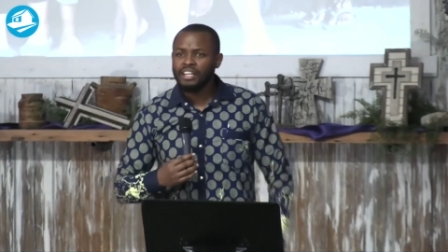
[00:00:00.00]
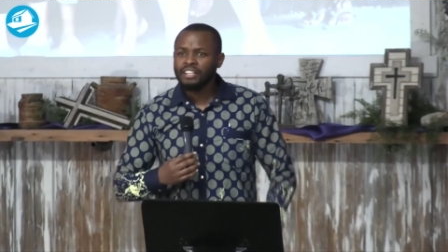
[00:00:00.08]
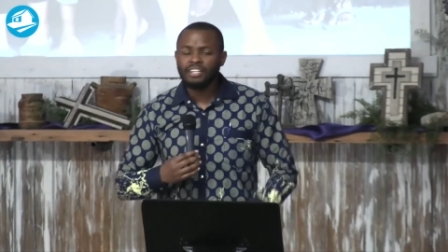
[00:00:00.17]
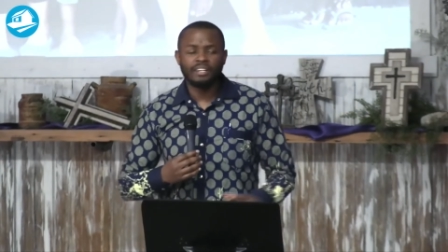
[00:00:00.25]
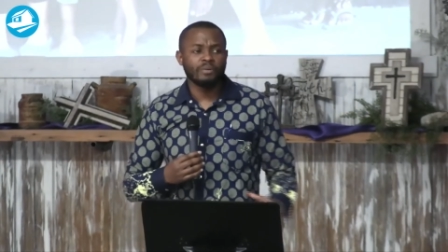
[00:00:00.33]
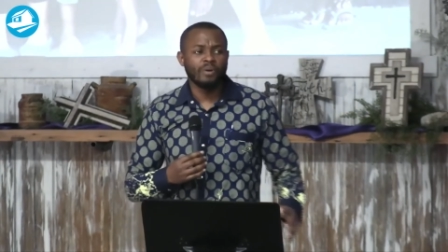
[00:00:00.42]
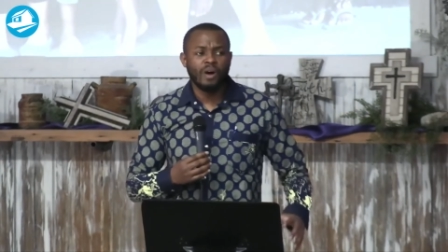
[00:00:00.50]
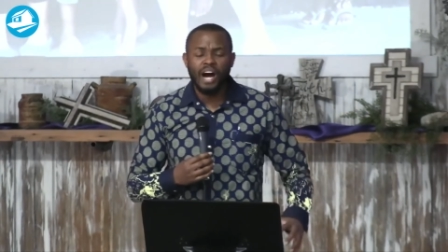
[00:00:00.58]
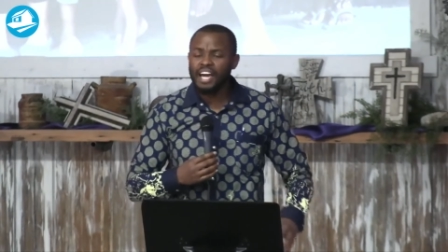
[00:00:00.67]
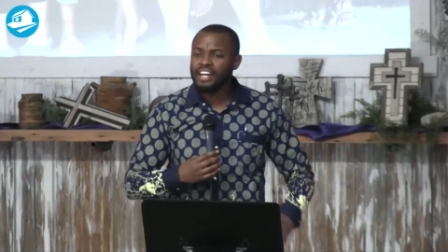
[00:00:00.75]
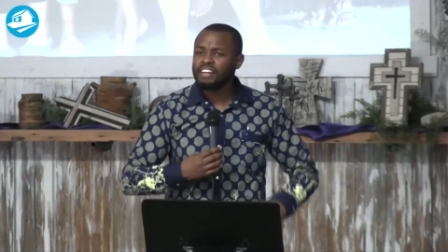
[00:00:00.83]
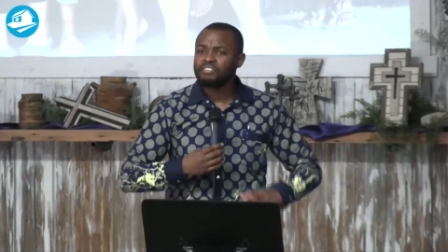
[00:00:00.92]
Say, well,
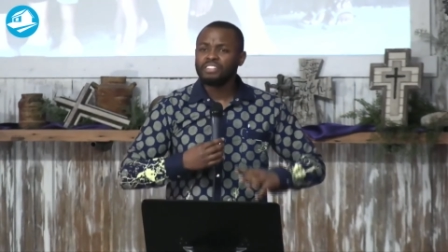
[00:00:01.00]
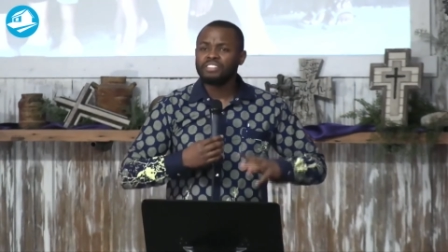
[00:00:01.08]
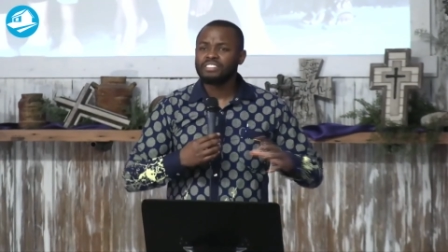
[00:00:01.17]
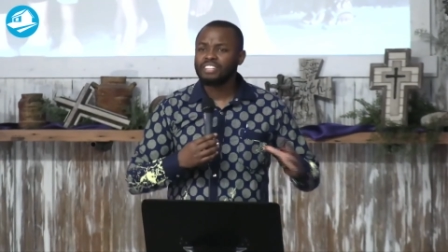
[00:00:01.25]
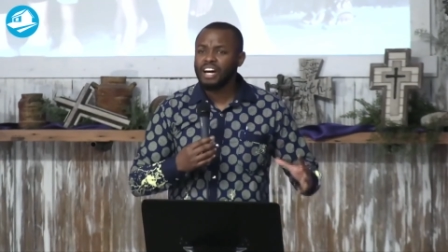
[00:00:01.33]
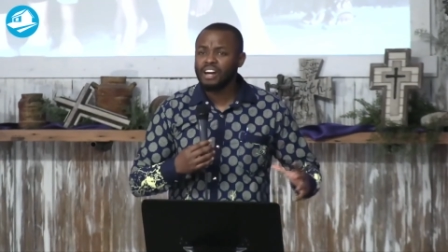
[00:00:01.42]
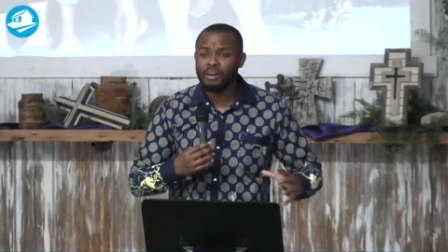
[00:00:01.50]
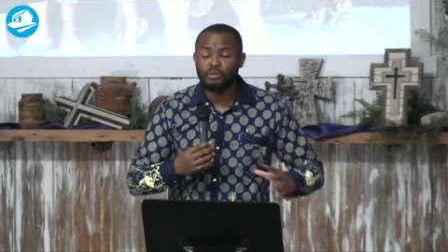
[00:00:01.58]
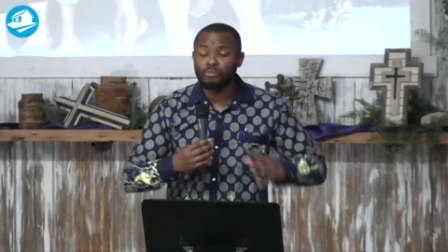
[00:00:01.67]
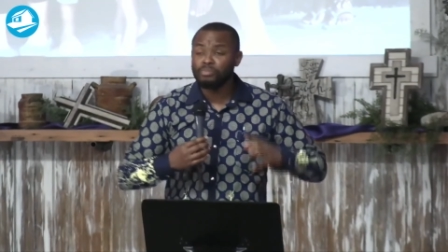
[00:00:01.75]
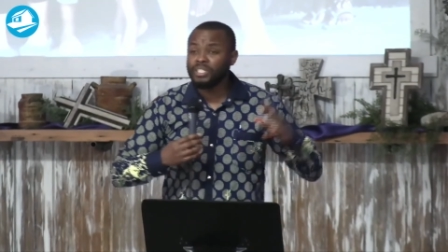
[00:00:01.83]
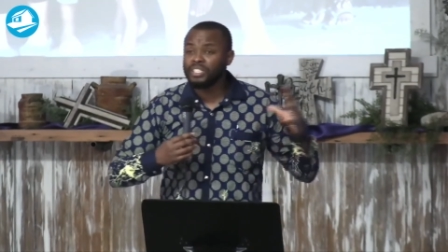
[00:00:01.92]
I never thought I
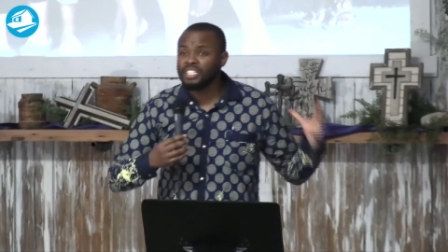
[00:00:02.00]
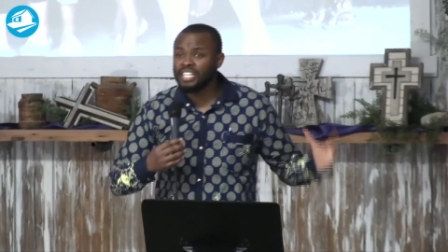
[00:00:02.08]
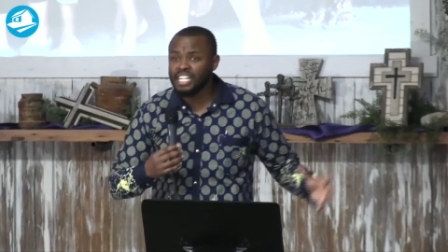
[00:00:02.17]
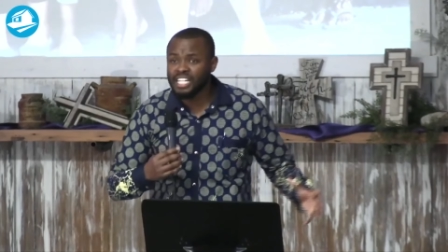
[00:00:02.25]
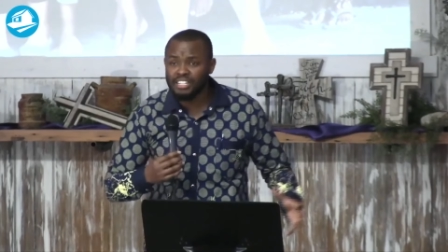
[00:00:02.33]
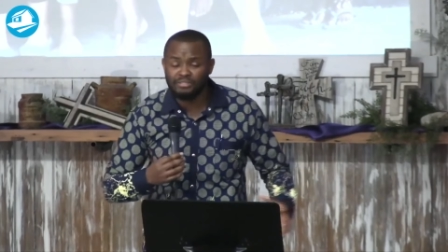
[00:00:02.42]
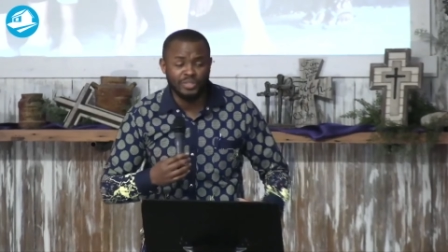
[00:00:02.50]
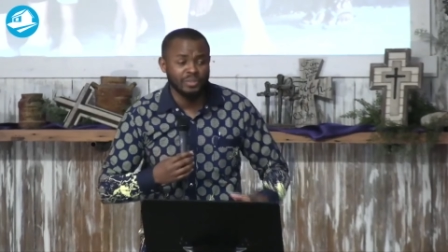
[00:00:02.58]
would be loved.